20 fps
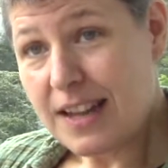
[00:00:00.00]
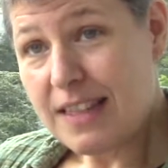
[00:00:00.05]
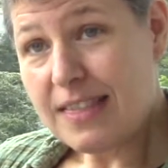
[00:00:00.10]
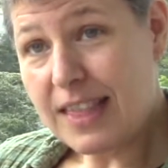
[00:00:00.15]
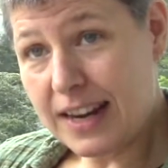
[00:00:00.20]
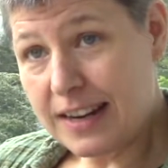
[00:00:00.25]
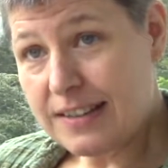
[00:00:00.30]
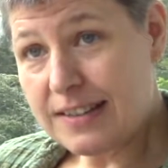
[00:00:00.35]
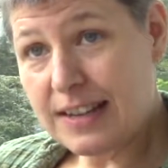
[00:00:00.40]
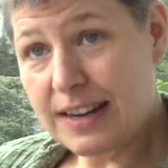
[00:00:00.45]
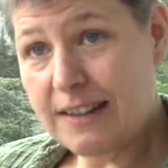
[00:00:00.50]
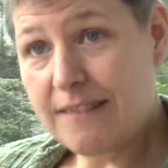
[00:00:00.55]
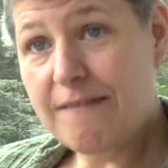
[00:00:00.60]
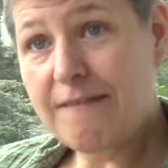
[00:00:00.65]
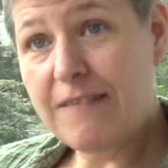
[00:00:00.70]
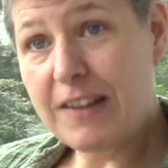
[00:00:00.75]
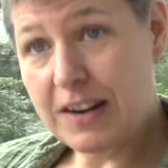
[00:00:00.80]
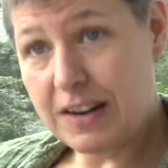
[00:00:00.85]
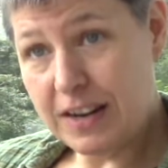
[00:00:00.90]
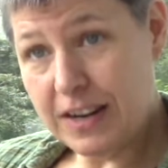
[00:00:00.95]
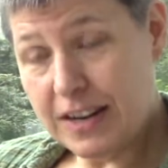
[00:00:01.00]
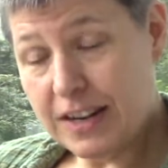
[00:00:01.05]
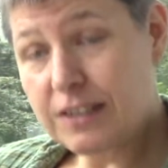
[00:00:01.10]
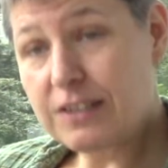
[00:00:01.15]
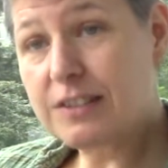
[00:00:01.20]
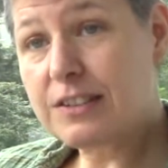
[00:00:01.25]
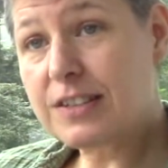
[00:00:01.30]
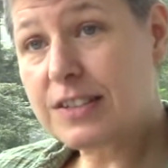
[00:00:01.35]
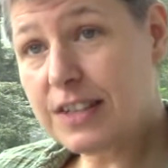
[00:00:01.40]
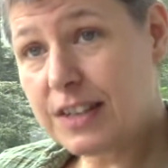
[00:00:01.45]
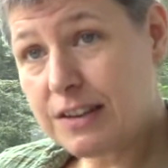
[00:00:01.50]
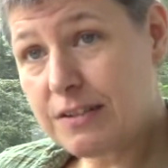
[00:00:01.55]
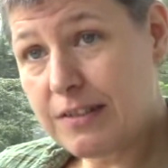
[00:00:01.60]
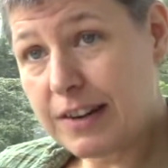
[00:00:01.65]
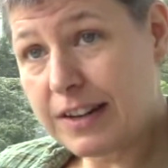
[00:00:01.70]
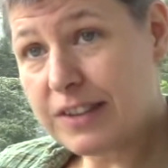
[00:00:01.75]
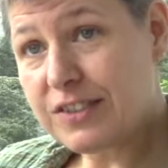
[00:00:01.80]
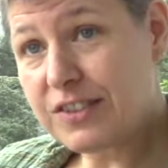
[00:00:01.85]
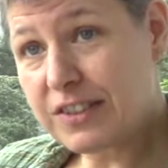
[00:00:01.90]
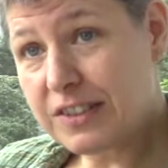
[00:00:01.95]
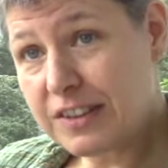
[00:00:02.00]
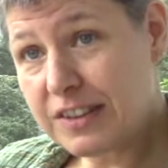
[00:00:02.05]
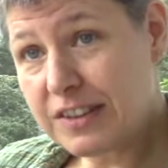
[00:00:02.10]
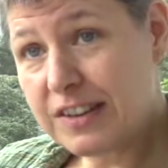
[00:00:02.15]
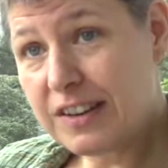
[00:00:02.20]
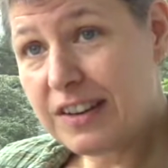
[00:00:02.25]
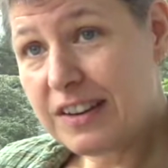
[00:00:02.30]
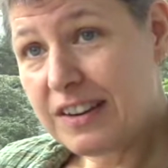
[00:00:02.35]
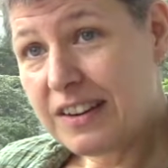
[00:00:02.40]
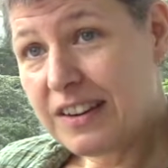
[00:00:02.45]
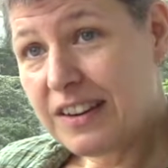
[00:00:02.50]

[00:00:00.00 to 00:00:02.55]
That is like a very interesting question,